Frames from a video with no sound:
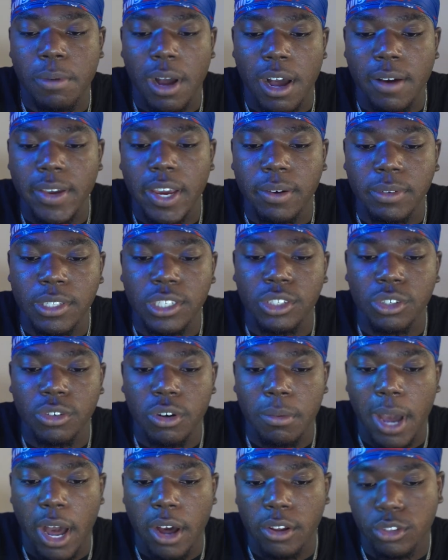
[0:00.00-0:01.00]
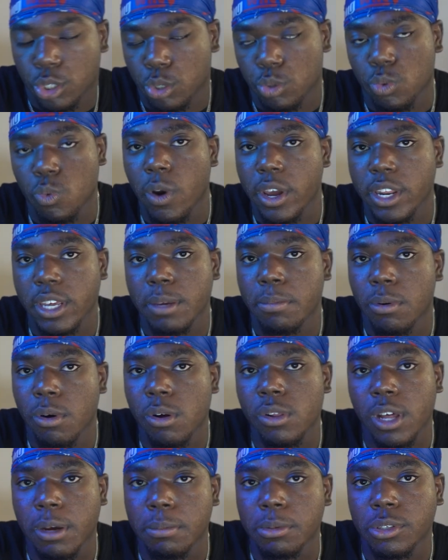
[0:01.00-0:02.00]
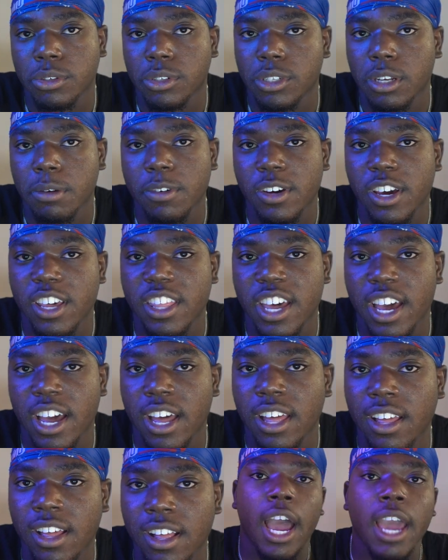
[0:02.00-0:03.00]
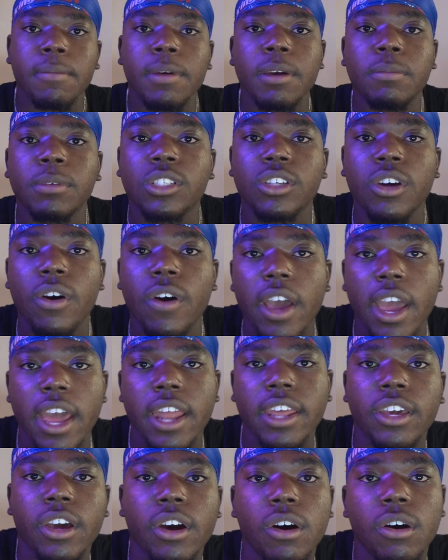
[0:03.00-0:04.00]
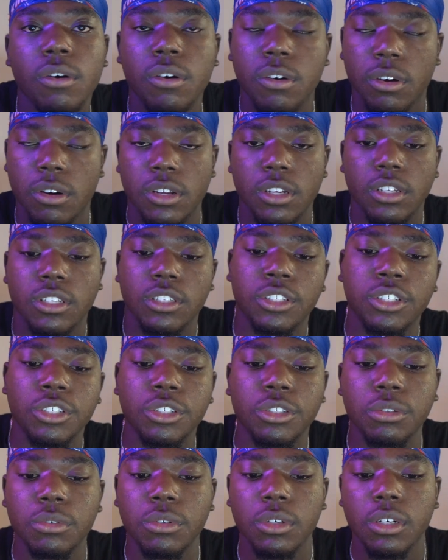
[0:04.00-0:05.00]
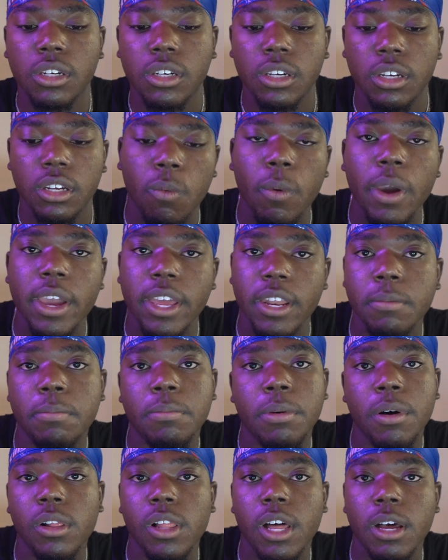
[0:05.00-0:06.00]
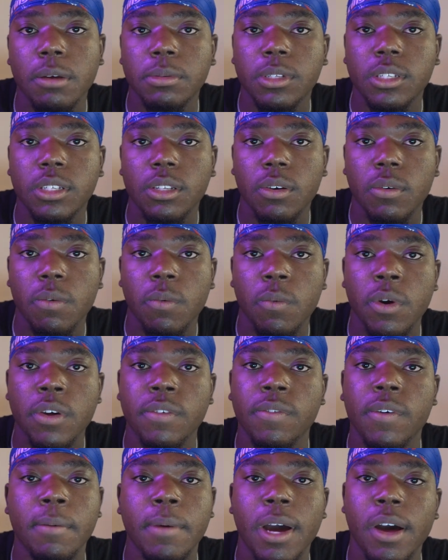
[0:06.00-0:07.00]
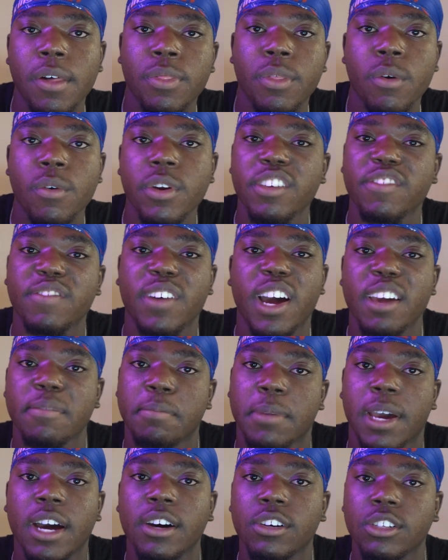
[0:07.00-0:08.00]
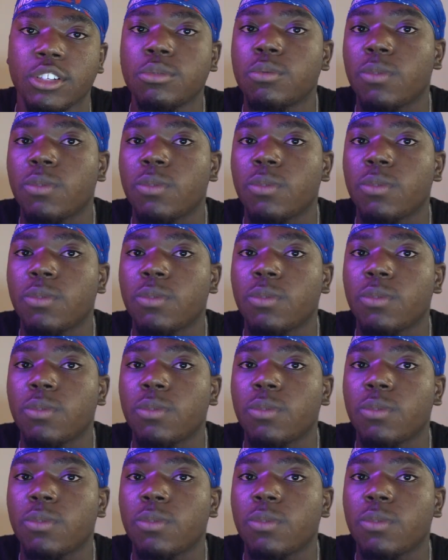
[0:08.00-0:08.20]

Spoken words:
probably able to do about 20 pull-ups or something like that. I'm able to go ahead and go do weighted pull-ups with about 35 pounds